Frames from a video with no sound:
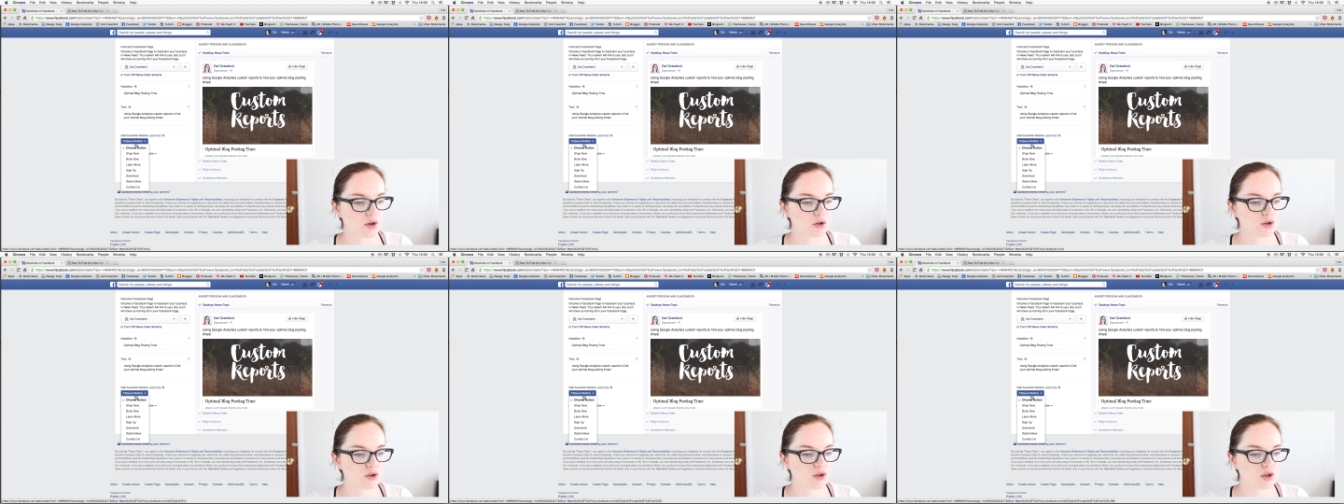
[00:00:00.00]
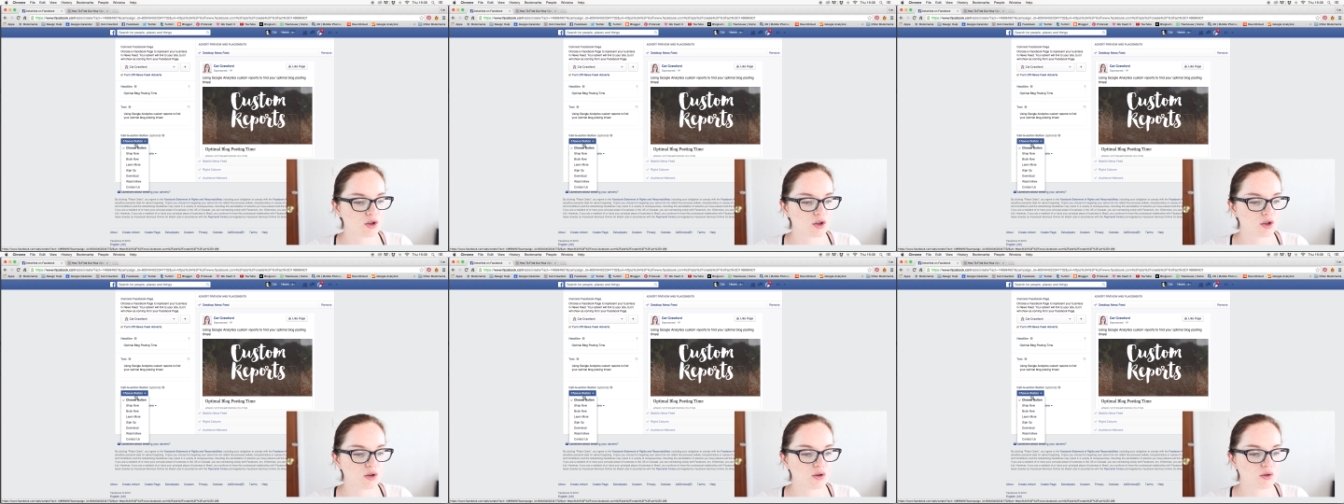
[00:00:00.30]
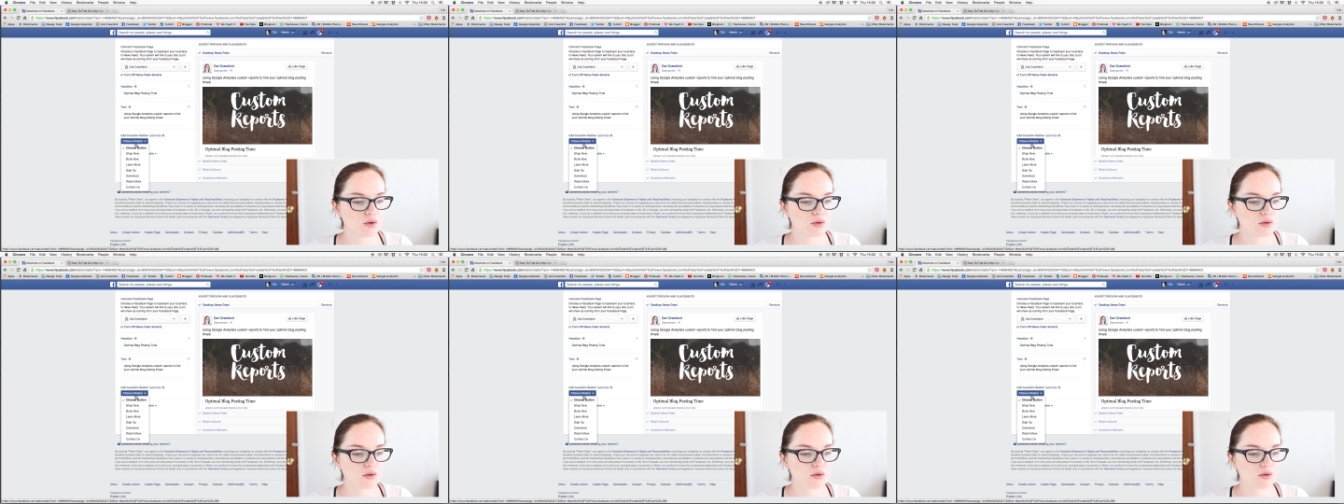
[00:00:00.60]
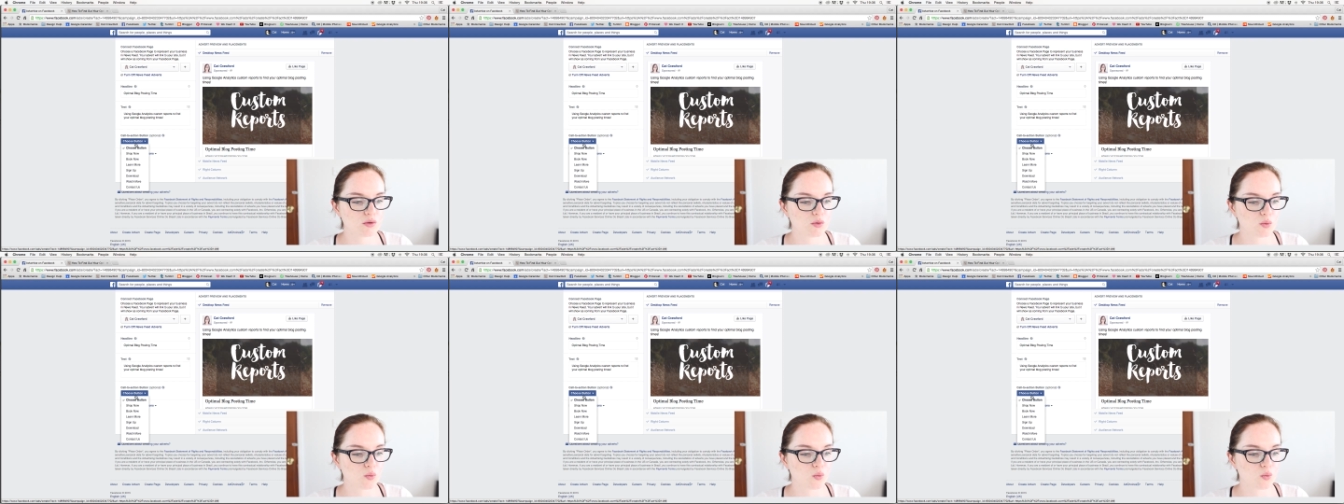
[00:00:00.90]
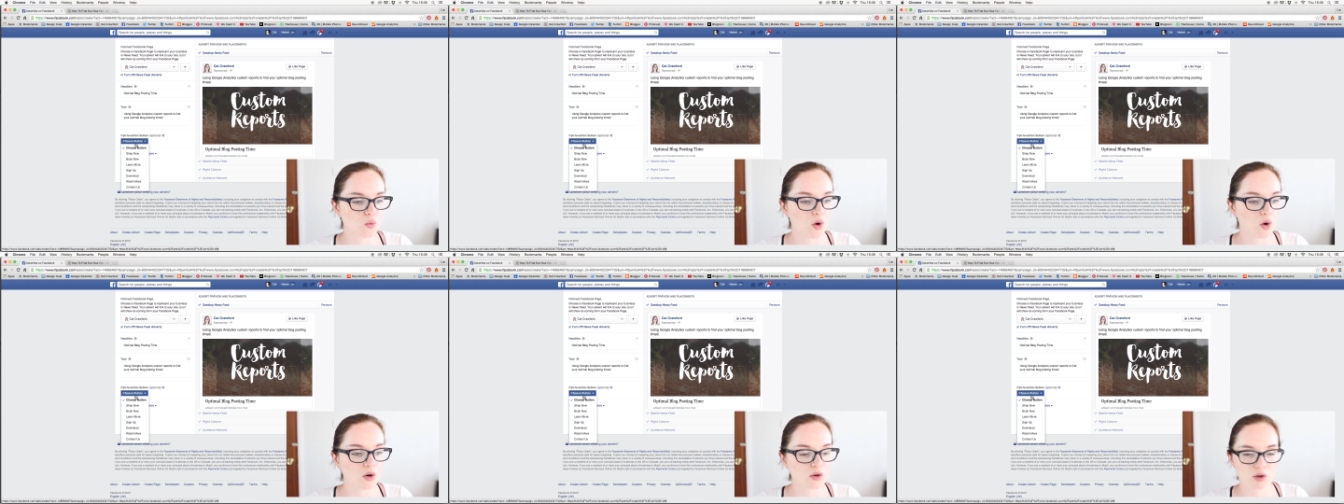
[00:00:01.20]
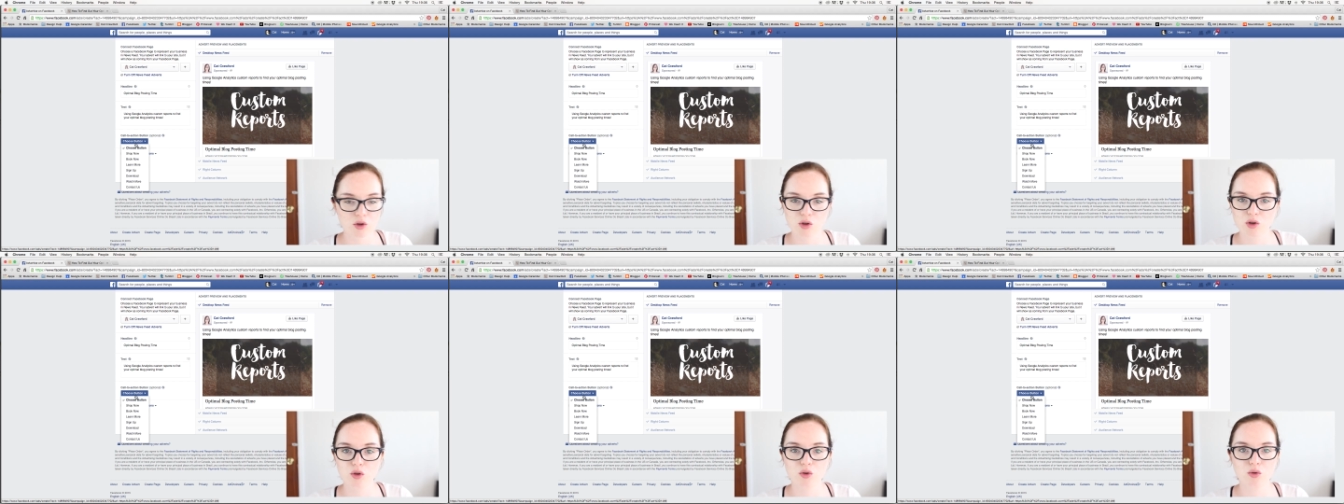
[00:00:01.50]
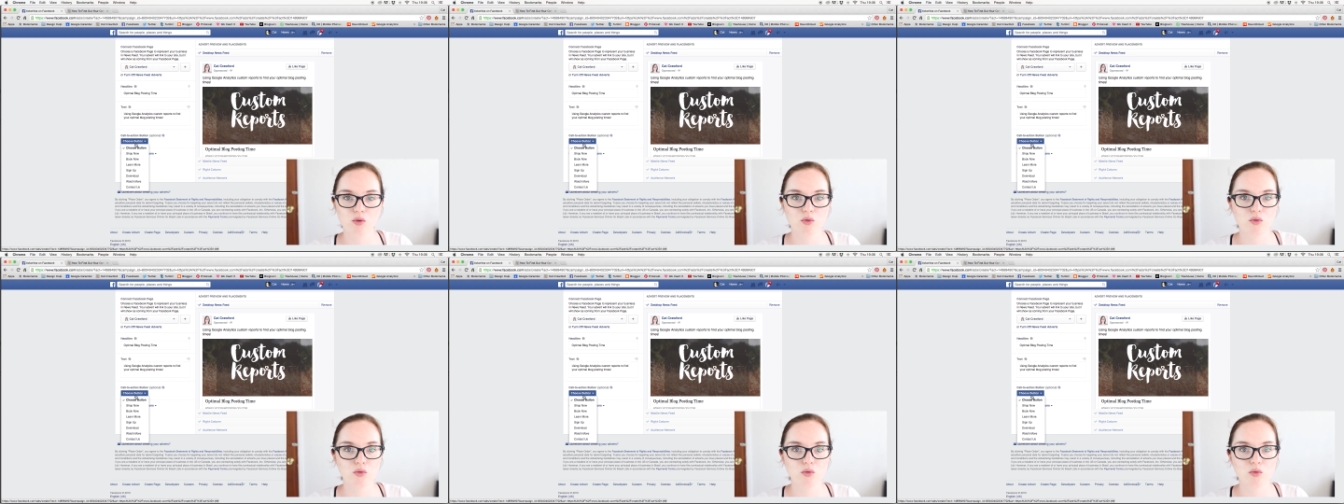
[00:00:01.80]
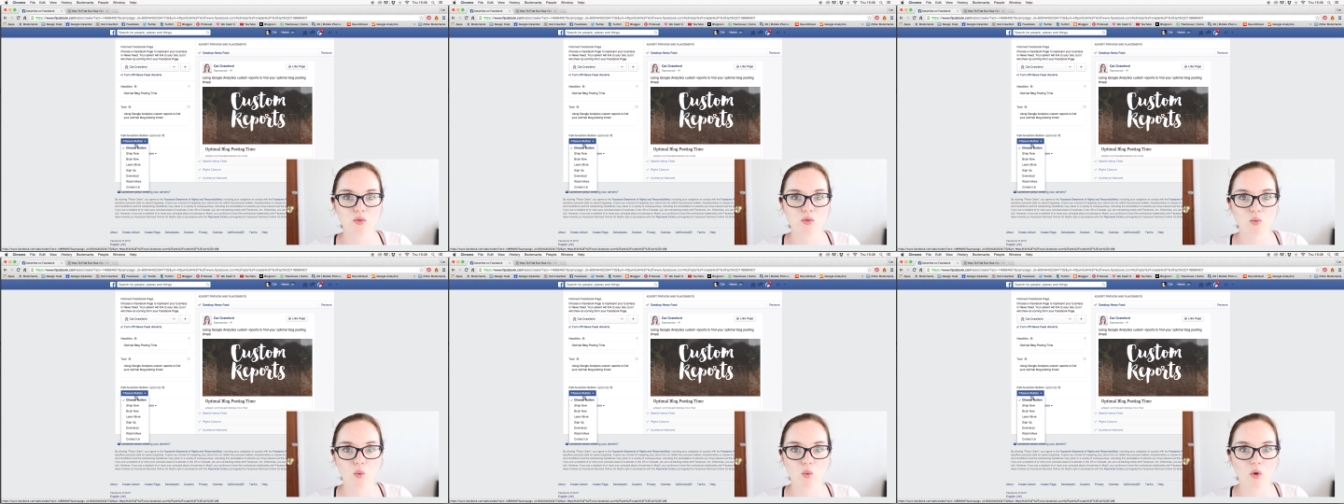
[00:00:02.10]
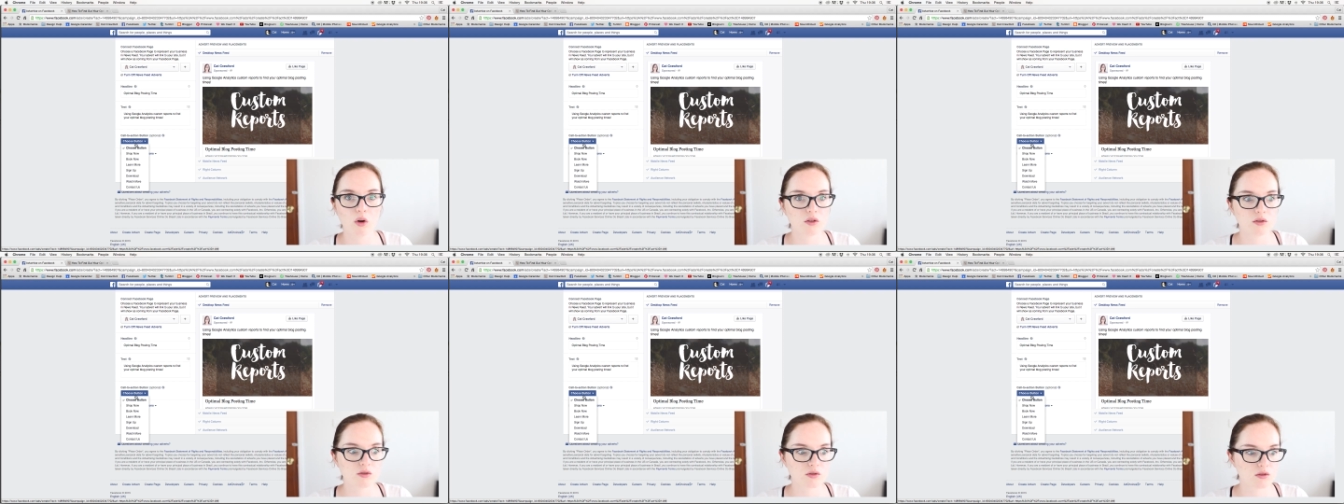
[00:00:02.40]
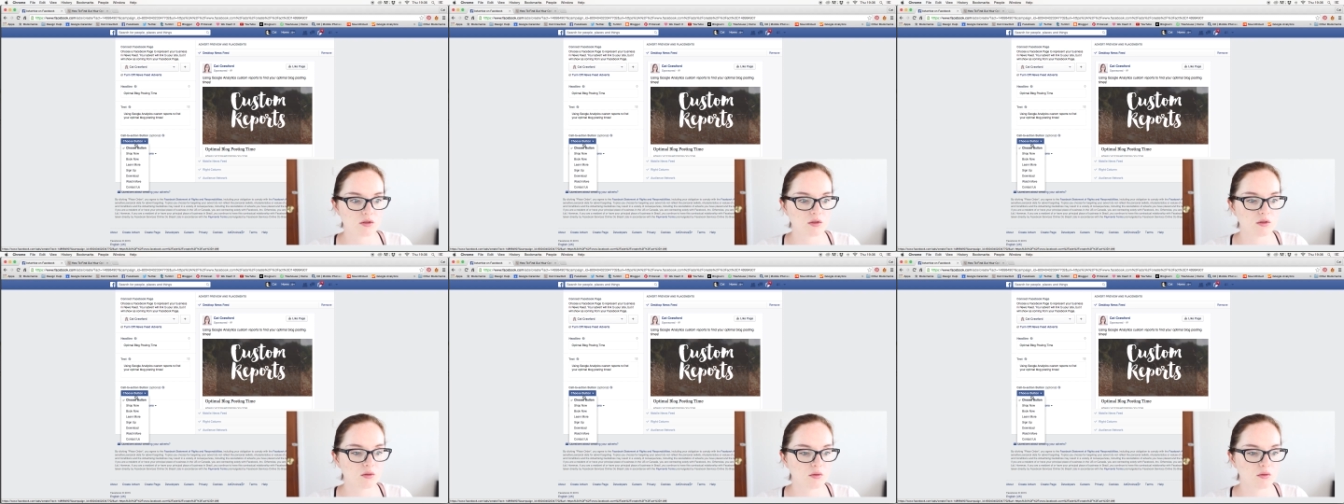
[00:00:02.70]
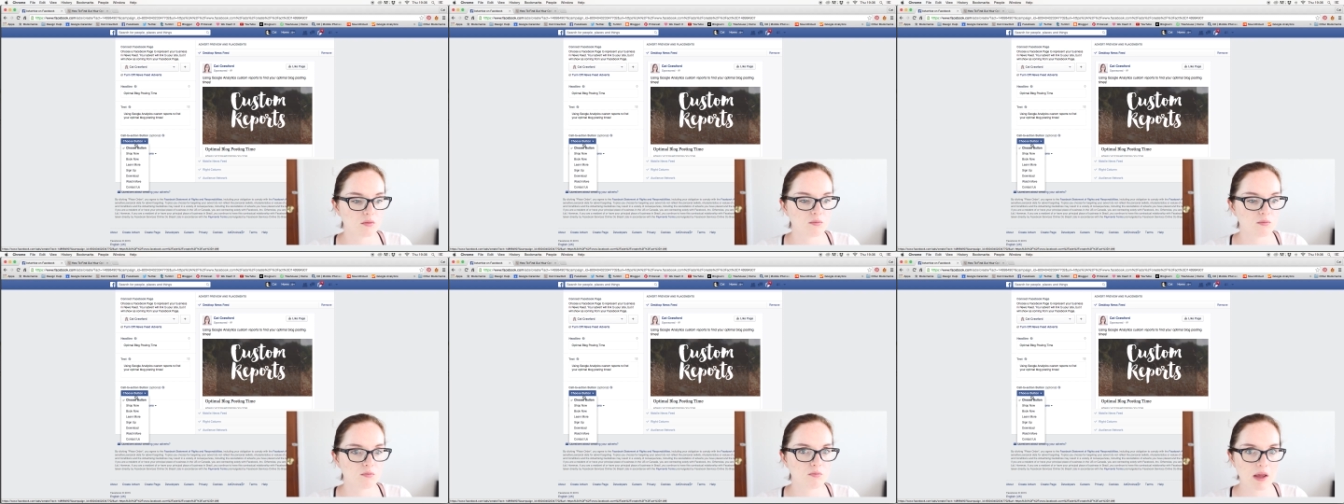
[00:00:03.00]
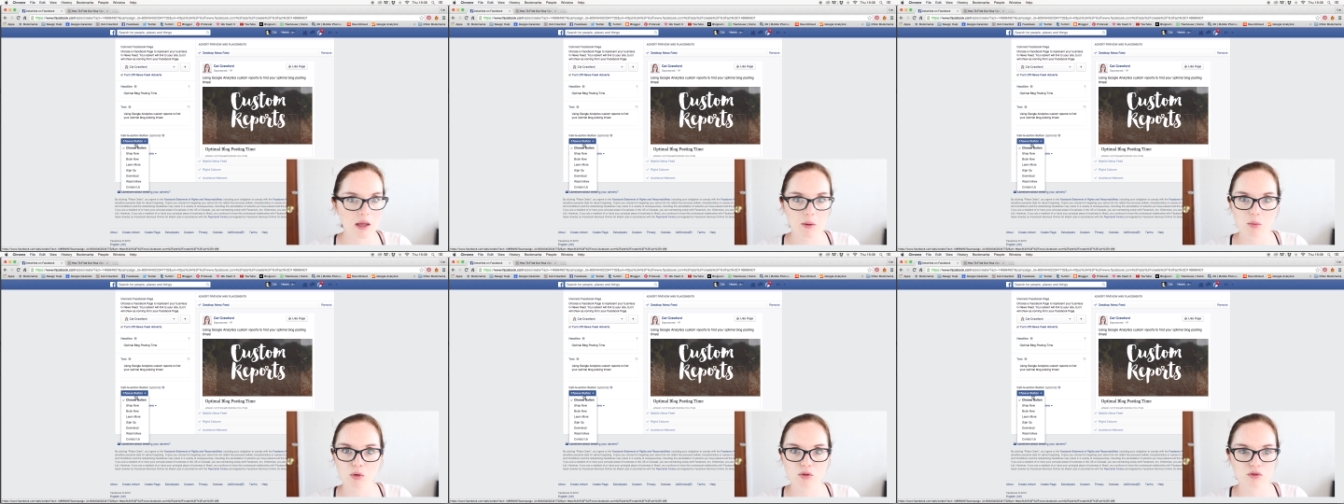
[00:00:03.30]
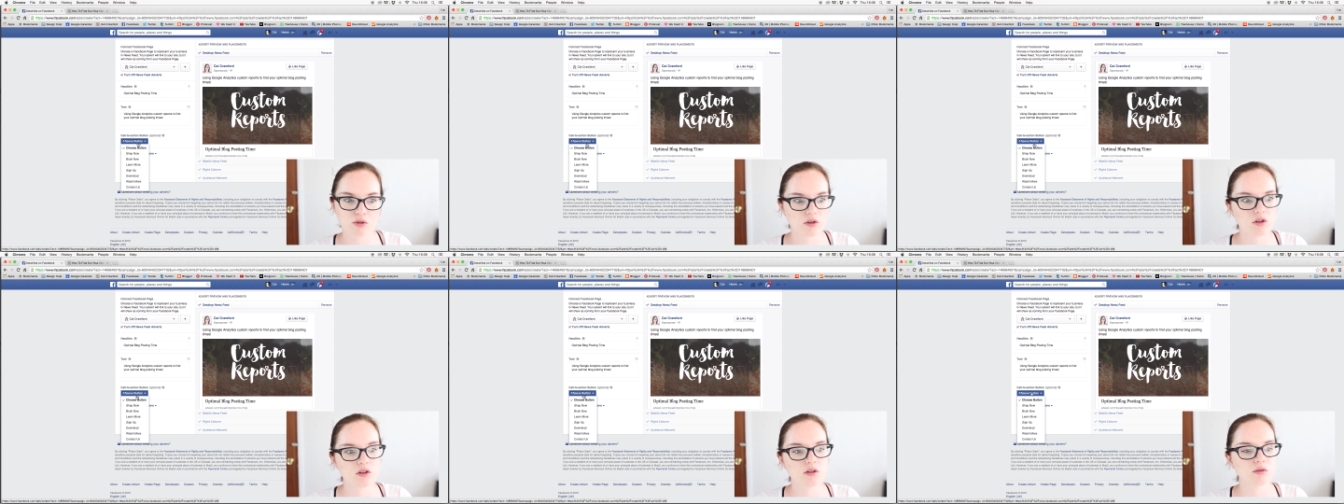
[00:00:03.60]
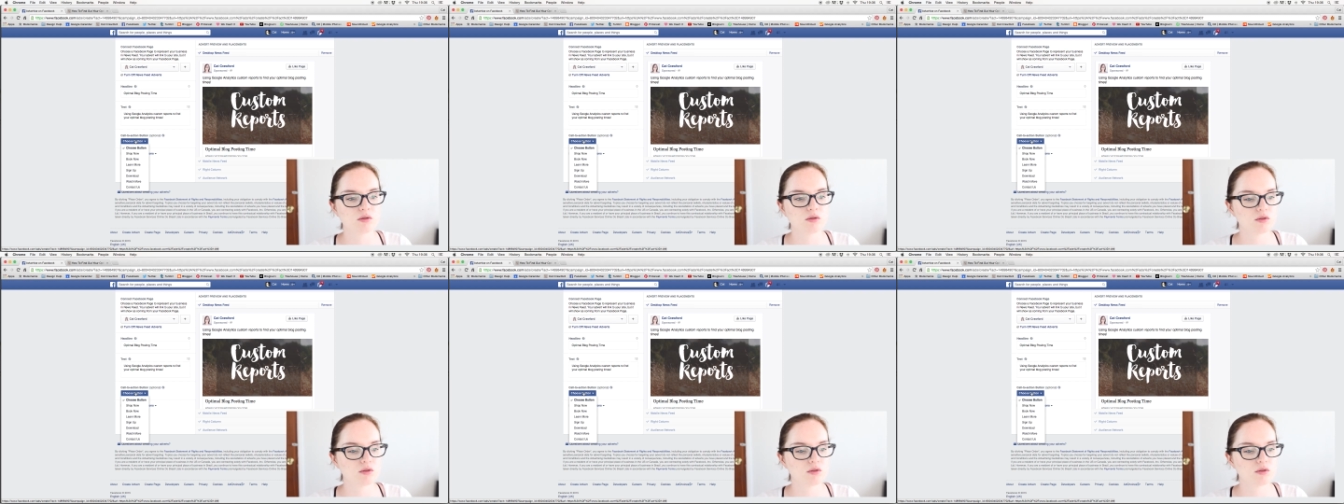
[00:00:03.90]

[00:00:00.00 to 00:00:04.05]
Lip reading: can choose what you want people to do.